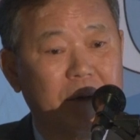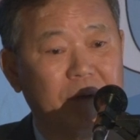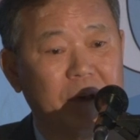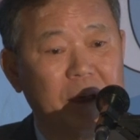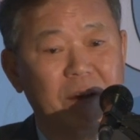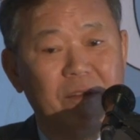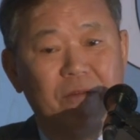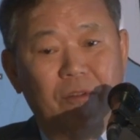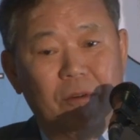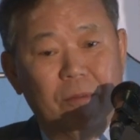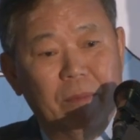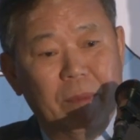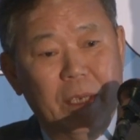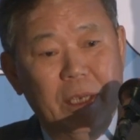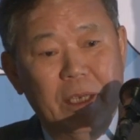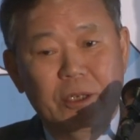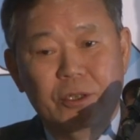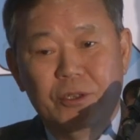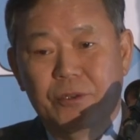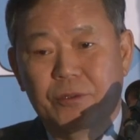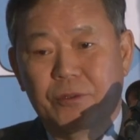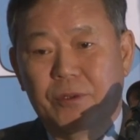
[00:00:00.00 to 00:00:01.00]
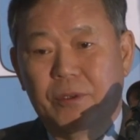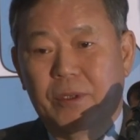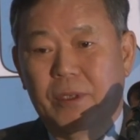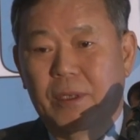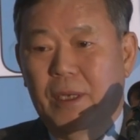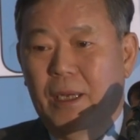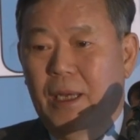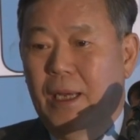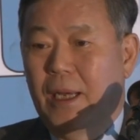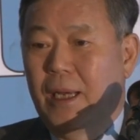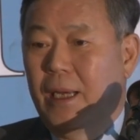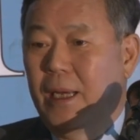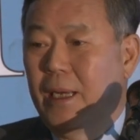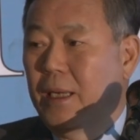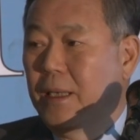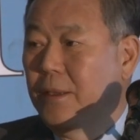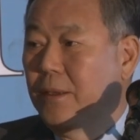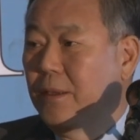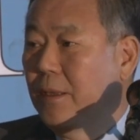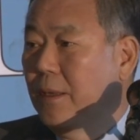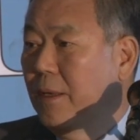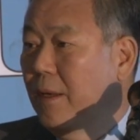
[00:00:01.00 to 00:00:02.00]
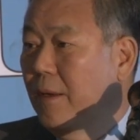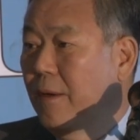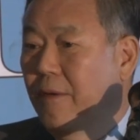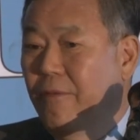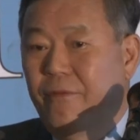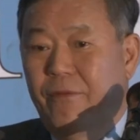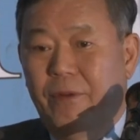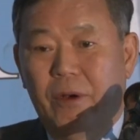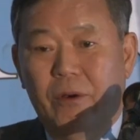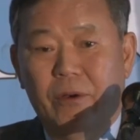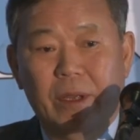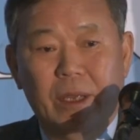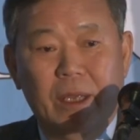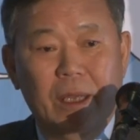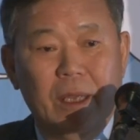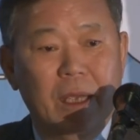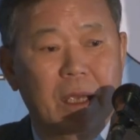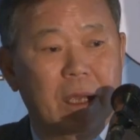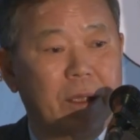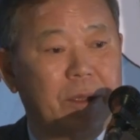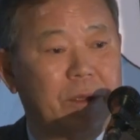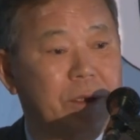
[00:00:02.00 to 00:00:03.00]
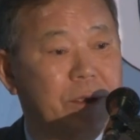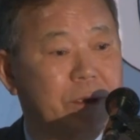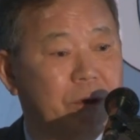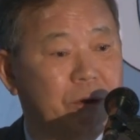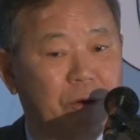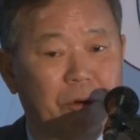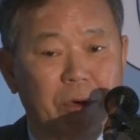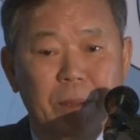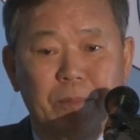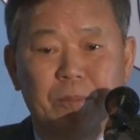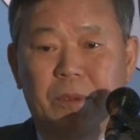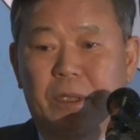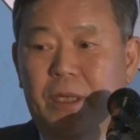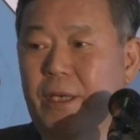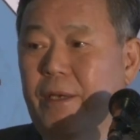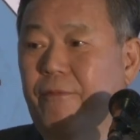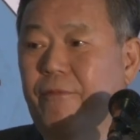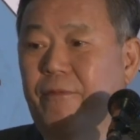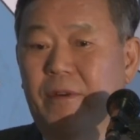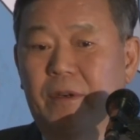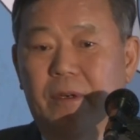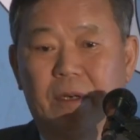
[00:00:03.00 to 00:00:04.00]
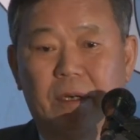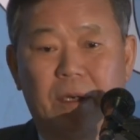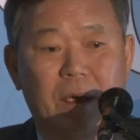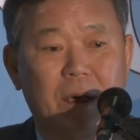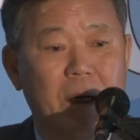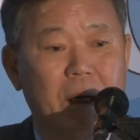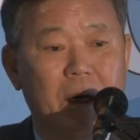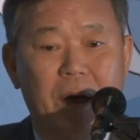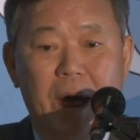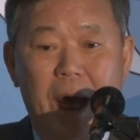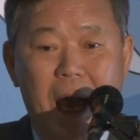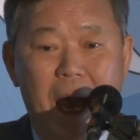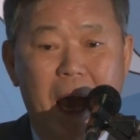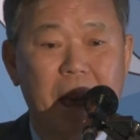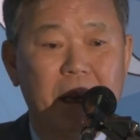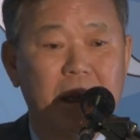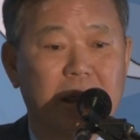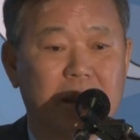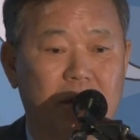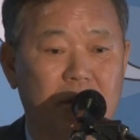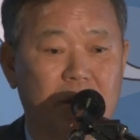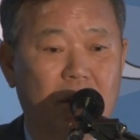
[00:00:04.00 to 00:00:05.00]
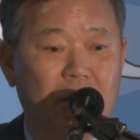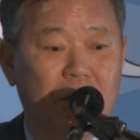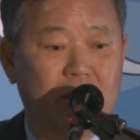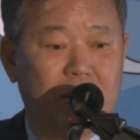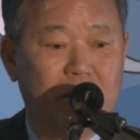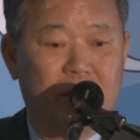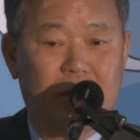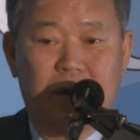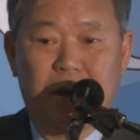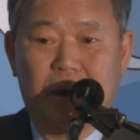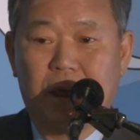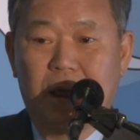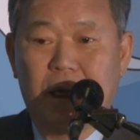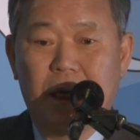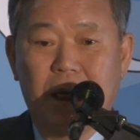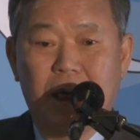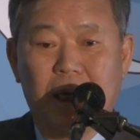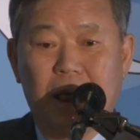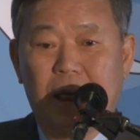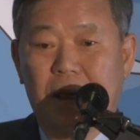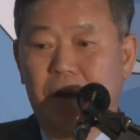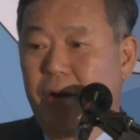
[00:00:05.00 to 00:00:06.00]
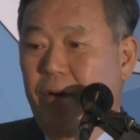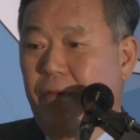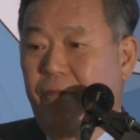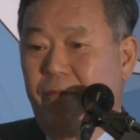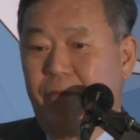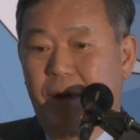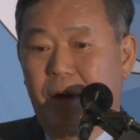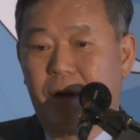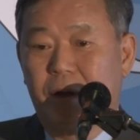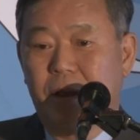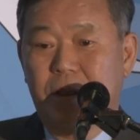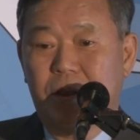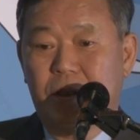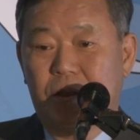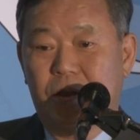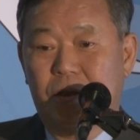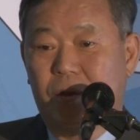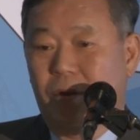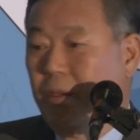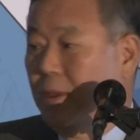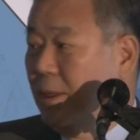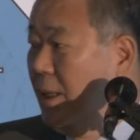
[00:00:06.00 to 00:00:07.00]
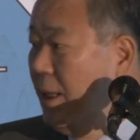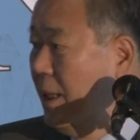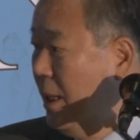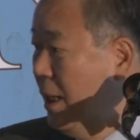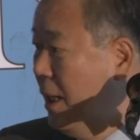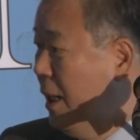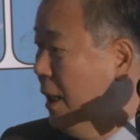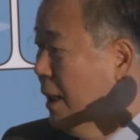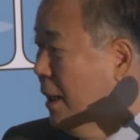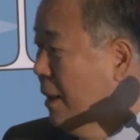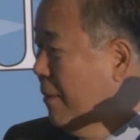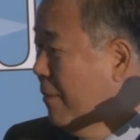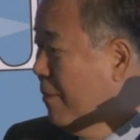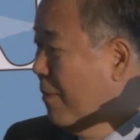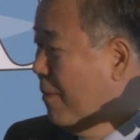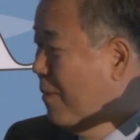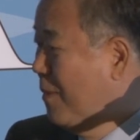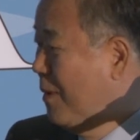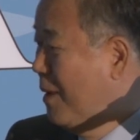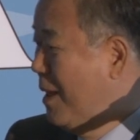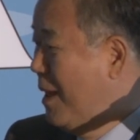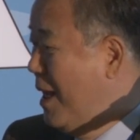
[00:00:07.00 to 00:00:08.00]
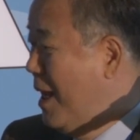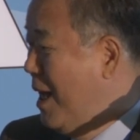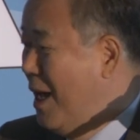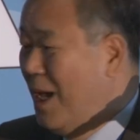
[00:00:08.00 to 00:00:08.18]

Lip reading: of information and a very descriptive anecdote in a very short time?